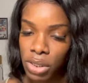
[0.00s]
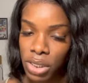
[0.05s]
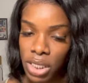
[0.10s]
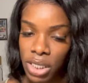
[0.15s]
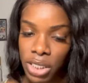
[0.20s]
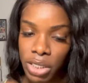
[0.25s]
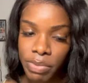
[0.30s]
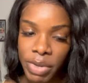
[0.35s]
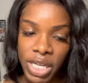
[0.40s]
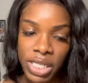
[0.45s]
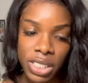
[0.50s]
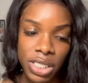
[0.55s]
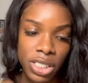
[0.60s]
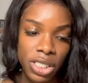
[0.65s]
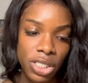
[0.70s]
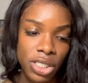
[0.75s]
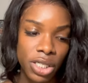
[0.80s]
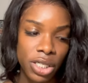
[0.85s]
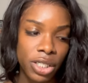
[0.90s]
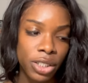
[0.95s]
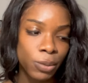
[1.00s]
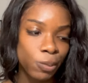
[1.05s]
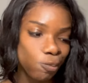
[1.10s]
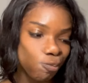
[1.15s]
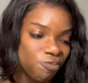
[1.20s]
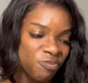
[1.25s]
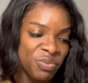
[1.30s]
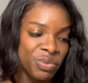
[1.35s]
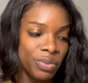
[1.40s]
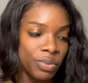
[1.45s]
Cause my sister,
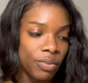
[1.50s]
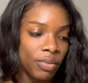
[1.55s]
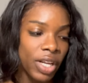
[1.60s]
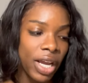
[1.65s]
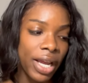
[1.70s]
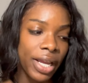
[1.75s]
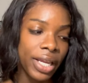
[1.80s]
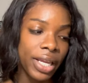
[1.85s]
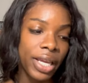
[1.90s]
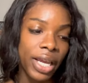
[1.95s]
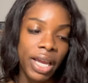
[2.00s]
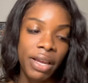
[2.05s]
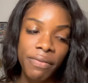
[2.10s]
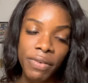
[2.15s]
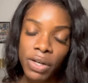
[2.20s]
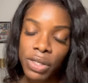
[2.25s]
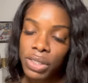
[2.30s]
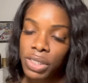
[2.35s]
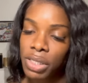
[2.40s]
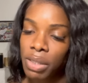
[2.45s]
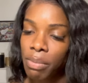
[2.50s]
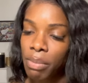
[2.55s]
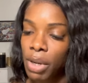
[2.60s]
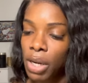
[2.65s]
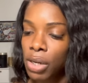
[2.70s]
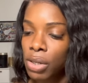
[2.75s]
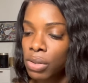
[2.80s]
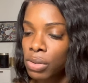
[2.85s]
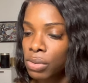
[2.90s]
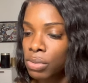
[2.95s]
I gave her some
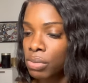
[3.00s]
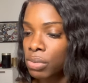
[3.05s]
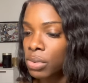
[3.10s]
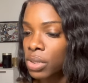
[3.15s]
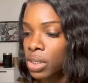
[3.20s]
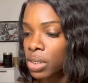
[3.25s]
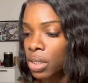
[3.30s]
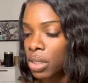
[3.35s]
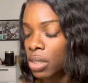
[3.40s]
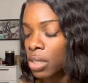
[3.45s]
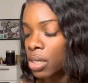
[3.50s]
mones